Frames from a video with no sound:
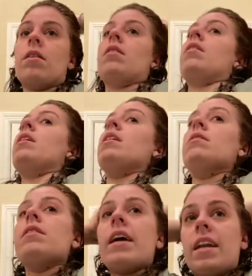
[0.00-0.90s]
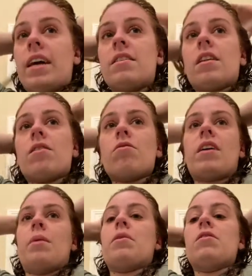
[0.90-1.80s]
and it is a little
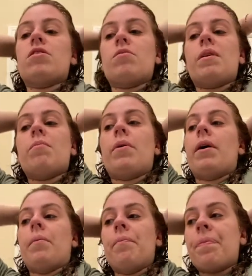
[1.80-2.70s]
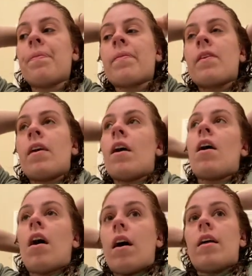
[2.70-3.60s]
time consuming, but
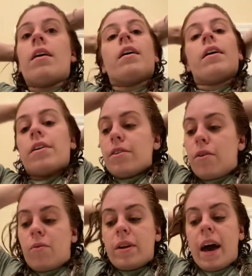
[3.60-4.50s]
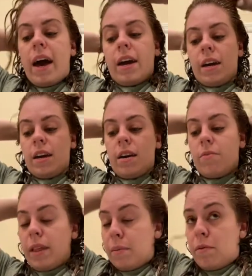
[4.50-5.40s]
you know, when I,
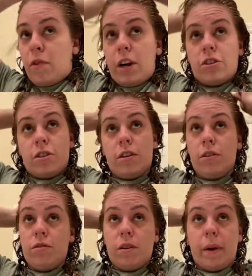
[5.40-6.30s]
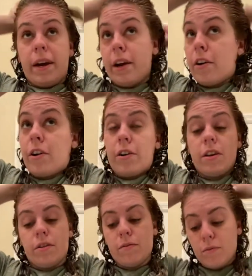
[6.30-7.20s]
like before I started using my hair
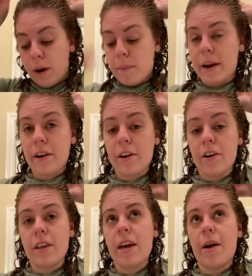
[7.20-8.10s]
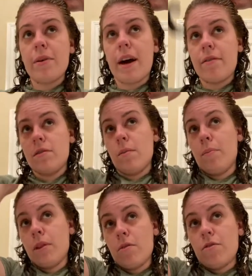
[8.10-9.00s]
curly or wearing my hair curly, I would have to
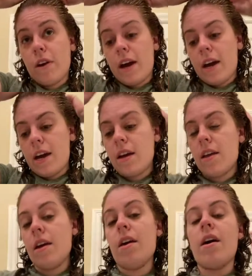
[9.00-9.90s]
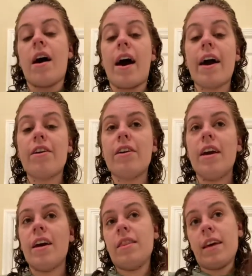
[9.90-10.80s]
blow dry it, iron
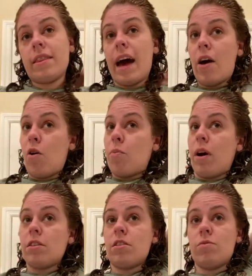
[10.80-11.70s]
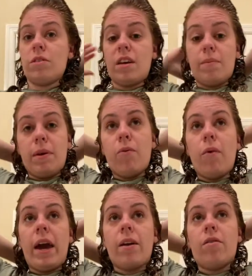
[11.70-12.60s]
it, and like that whole process would take me
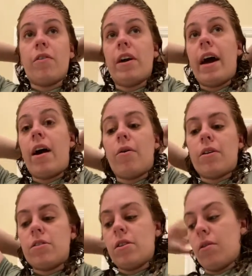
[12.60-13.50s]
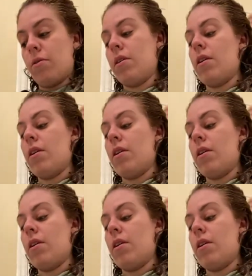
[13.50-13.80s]
way over an hour. So